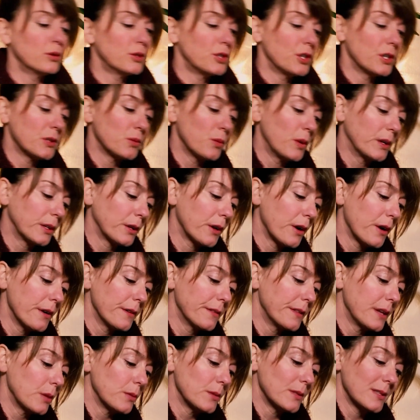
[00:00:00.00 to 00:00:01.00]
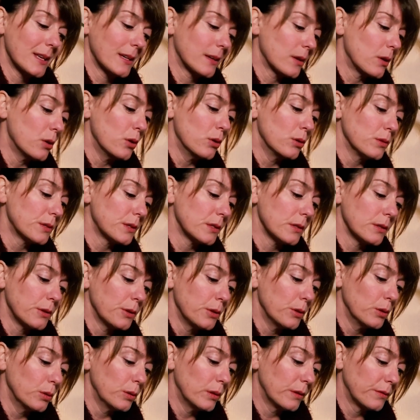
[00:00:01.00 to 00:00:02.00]
just one card. That was like a whole
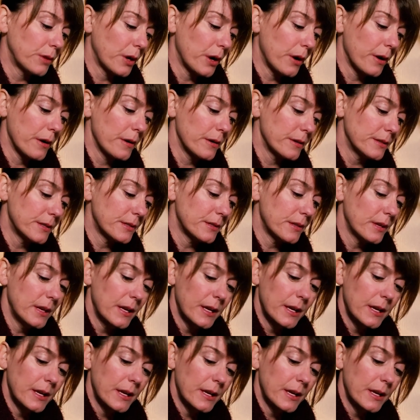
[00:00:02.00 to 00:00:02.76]
slew of cards.